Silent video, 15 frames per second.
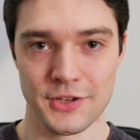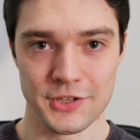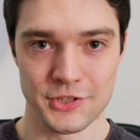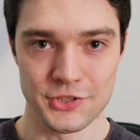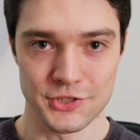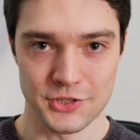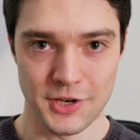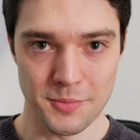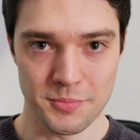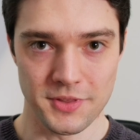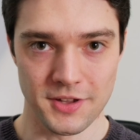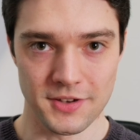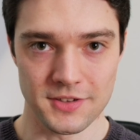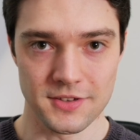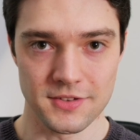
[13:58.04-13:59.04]
Stop
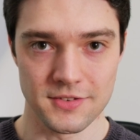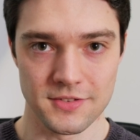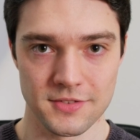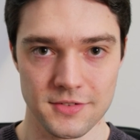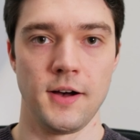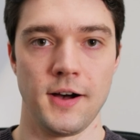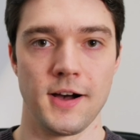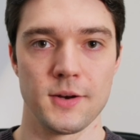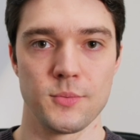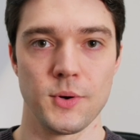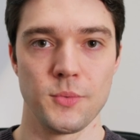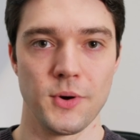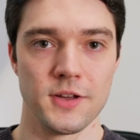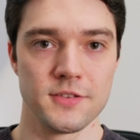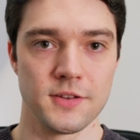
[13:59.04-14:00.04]
that.
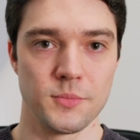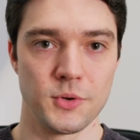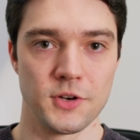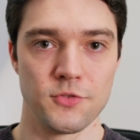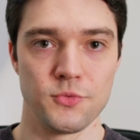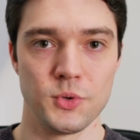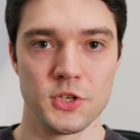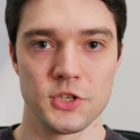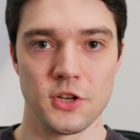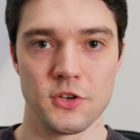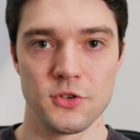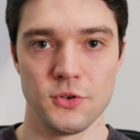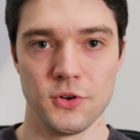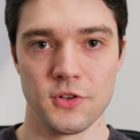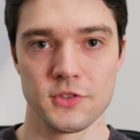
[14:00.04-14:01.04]
Hardware-wise, I would have
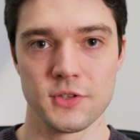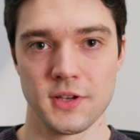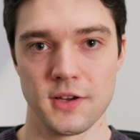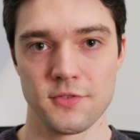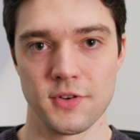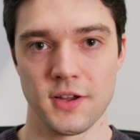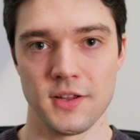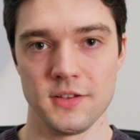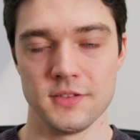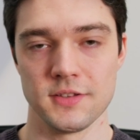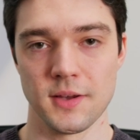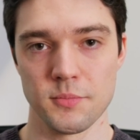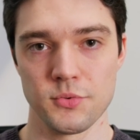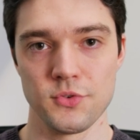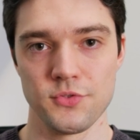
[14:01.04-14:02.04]
wished to also have a
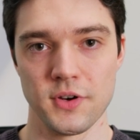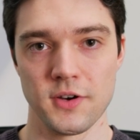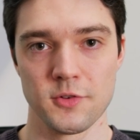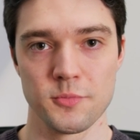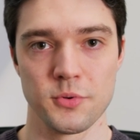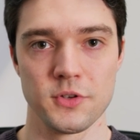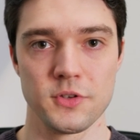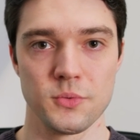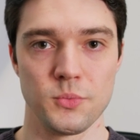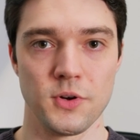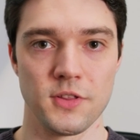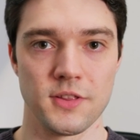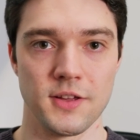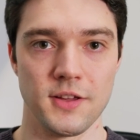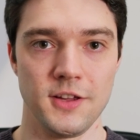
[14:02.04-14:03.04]
subwoofer output
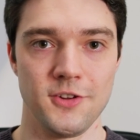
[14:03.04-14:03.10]
with a